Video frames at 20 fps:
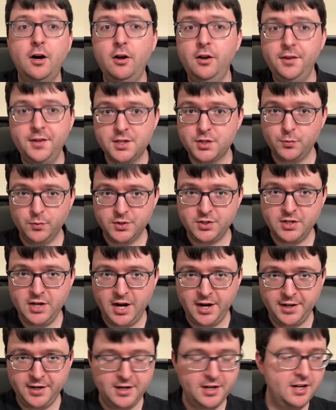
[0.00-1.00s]
all this was
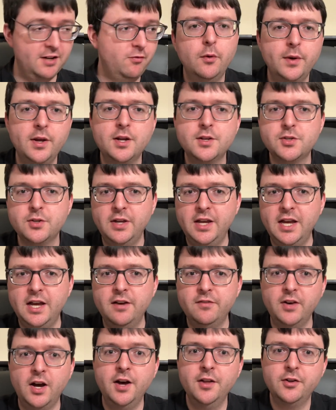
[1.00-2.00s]
not enough, we also
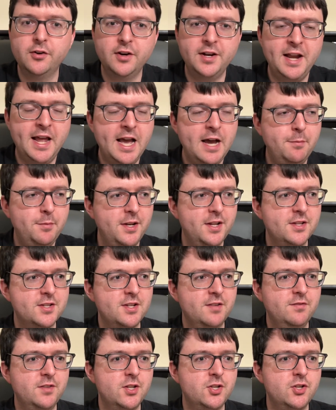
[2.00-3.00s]
have other inhabitants
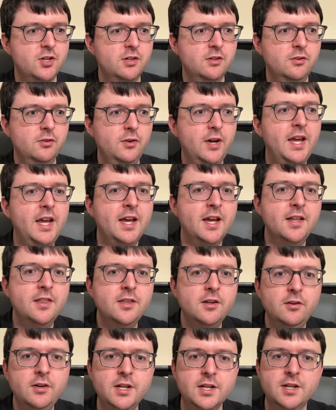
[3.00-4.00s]
of the jungle, and
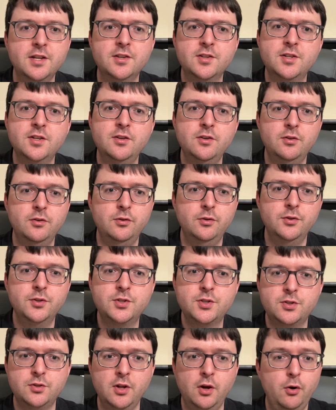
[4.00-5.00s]
there is an
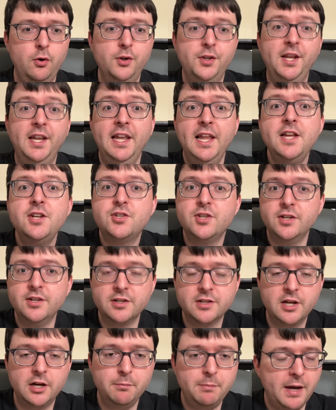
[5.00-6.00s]
old
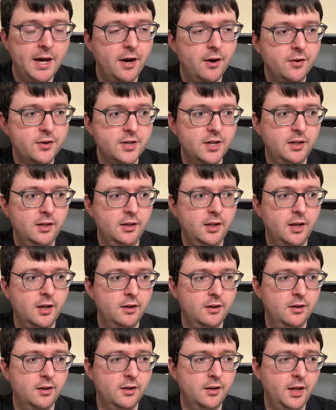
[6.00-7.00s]
legend about
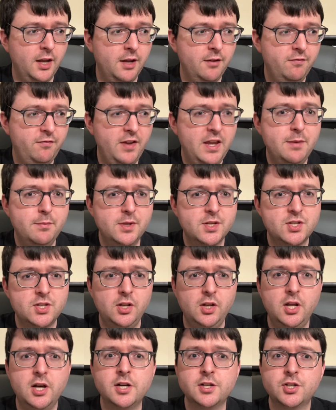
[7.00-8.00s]
a famous
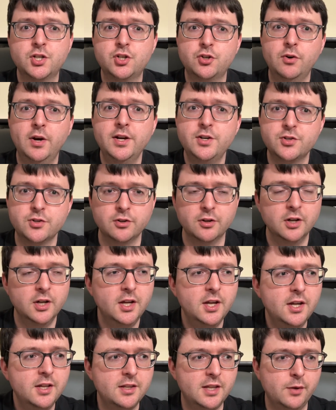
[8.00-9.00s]
lost treasure
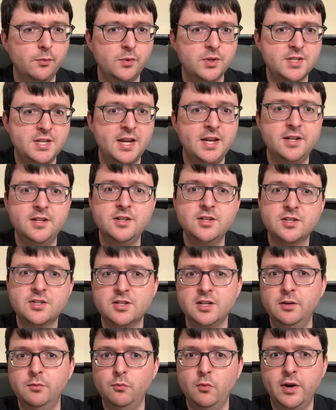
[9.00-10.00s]
that was hidden
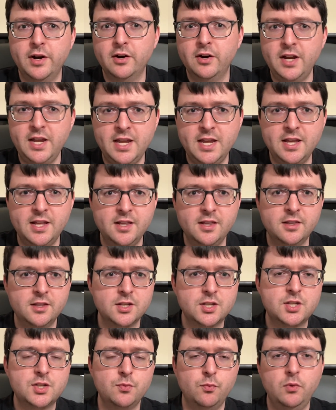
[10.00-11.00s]
somewhere in the
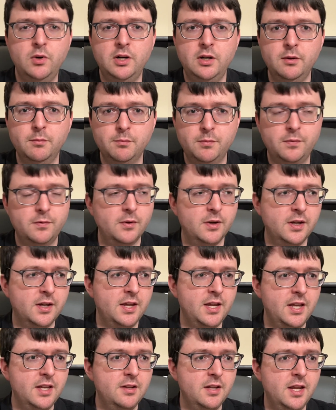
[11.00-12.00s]
swamp
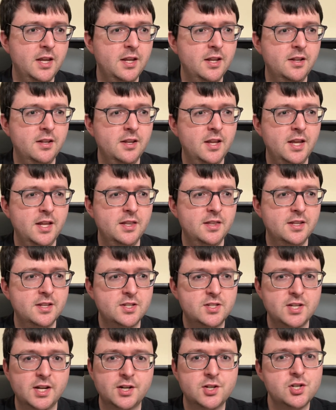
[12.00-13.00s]
in this
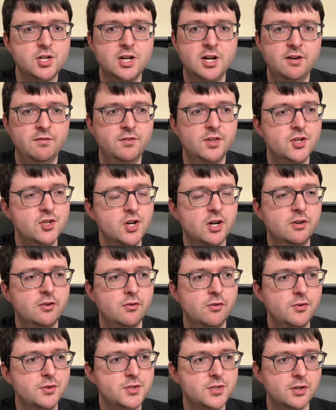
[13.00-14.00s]
section of the
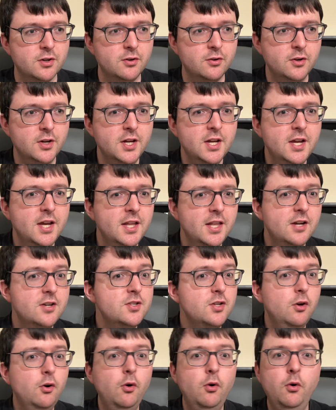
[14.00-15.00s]
jungle. So there's
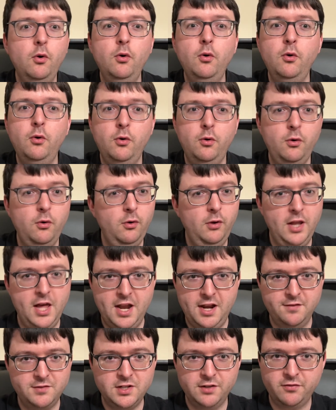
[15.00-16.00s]
a whole lot
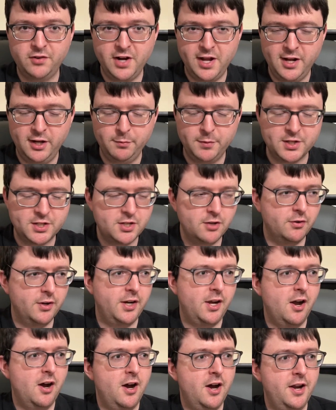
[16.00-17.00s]
of different elements
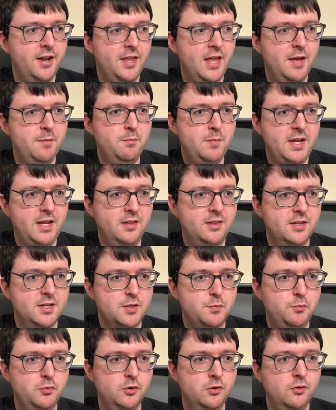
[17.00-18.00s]
going on that make this
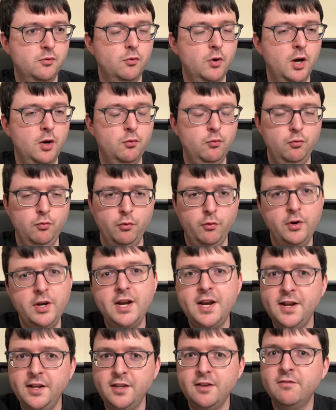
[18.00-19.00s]
book a
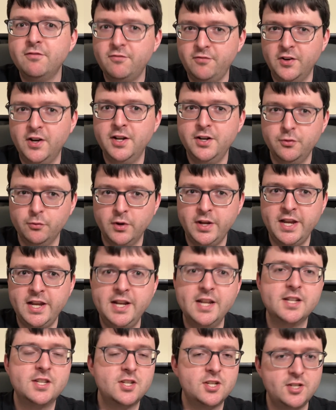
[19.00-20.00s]
really fun read.
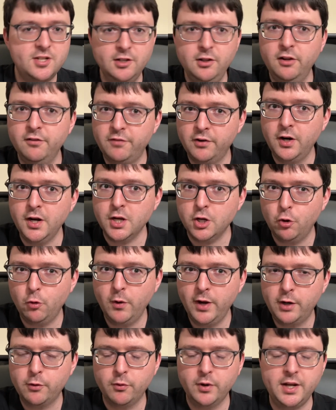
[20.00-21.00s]
It's still a very
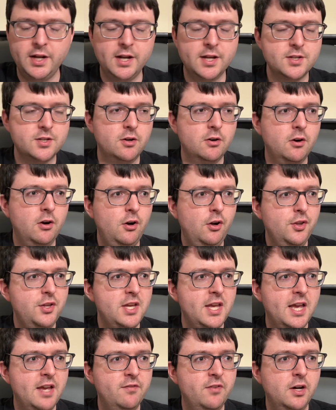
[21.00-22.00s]
quick read, as are all
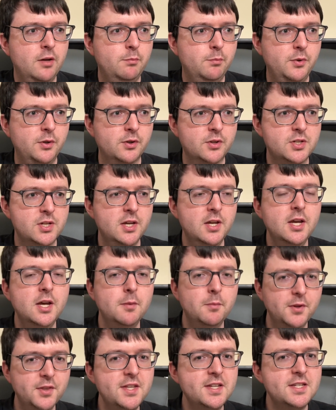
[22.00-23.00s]
the Avon books,
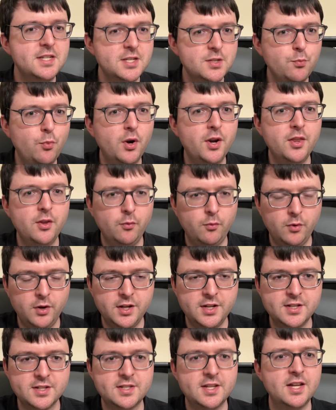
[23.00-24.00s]
but this is one of the
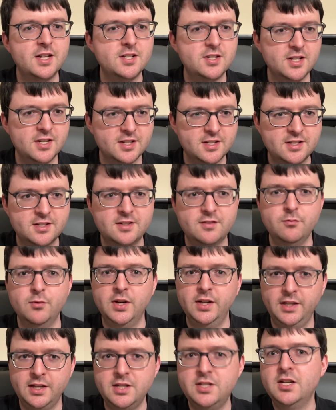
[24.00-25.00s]
ones that just
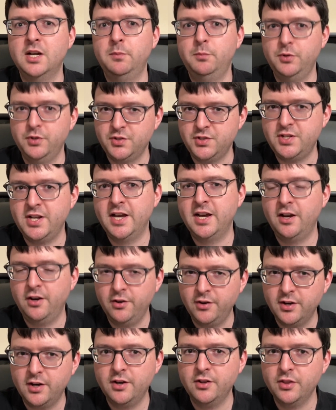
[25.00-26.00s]
really doubles down
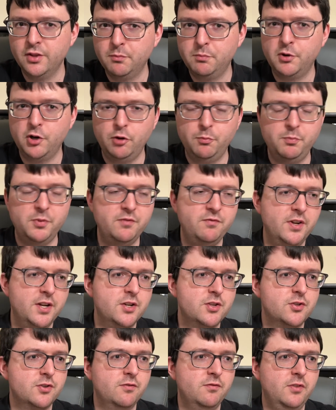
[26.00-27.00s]
on the pulp
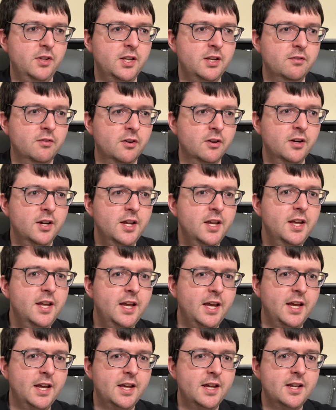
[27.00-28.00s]
adventure flavor,
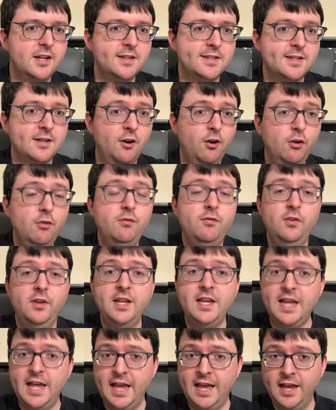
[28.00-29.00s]
and
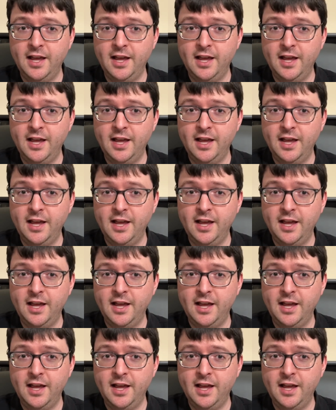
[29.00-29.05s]
hopefully